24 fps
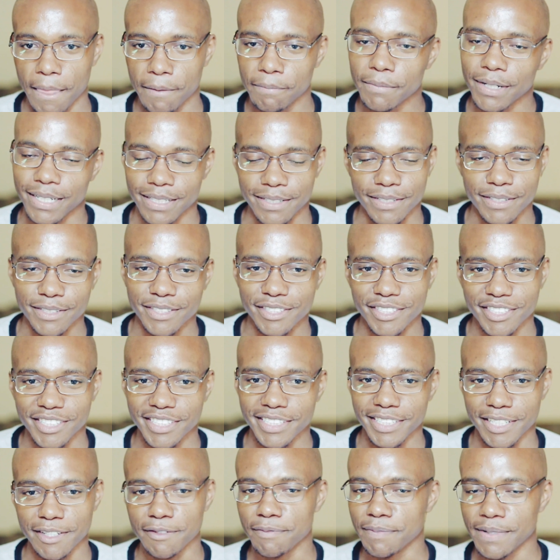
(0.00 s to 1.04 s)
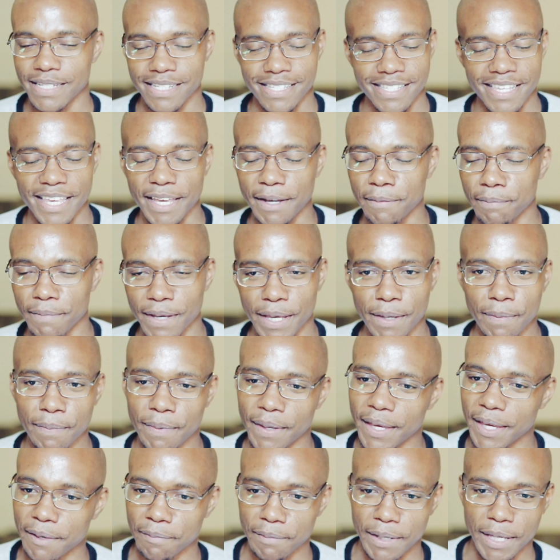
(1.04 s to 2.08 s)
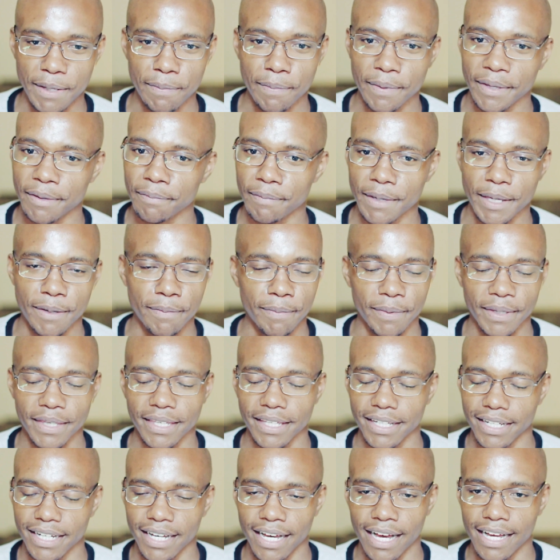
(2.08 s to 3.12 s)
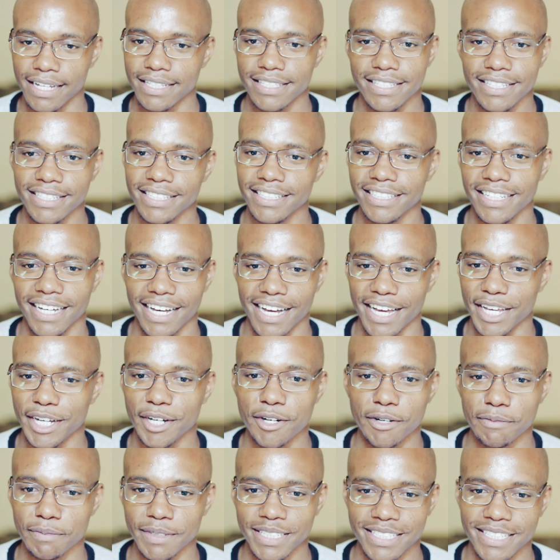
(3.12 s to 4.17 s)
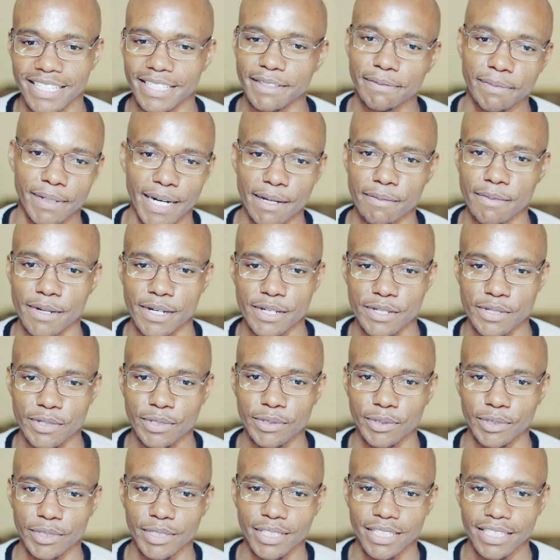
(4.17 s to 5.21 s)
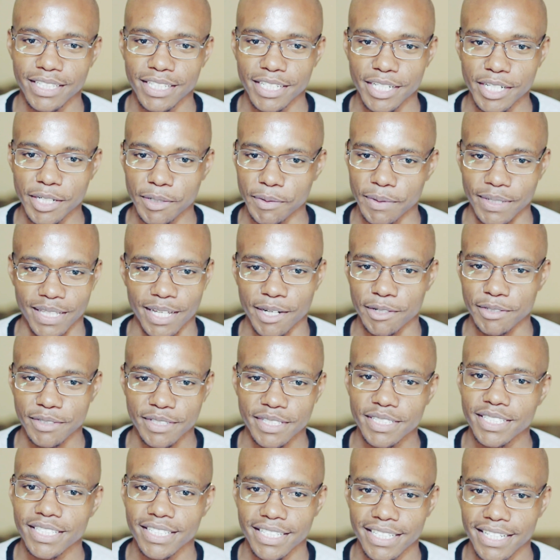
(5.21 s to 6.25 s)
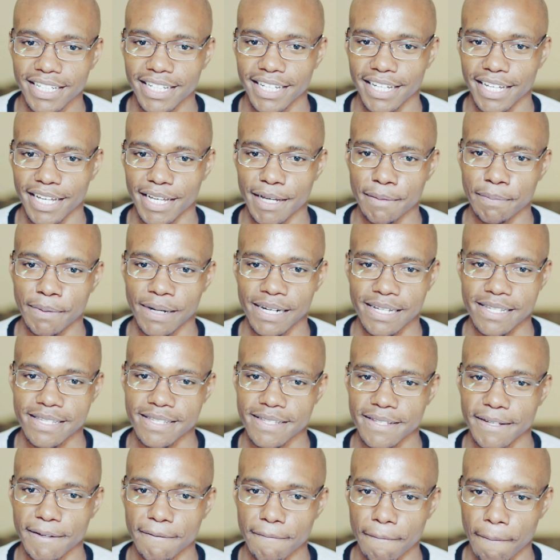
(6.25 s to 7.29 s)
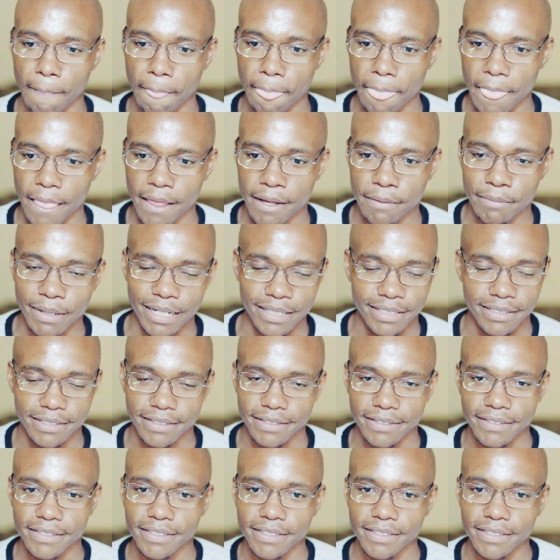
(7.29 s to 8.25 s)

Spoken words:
But they've been saying maybe and maybe until I completed primary school without a pass. But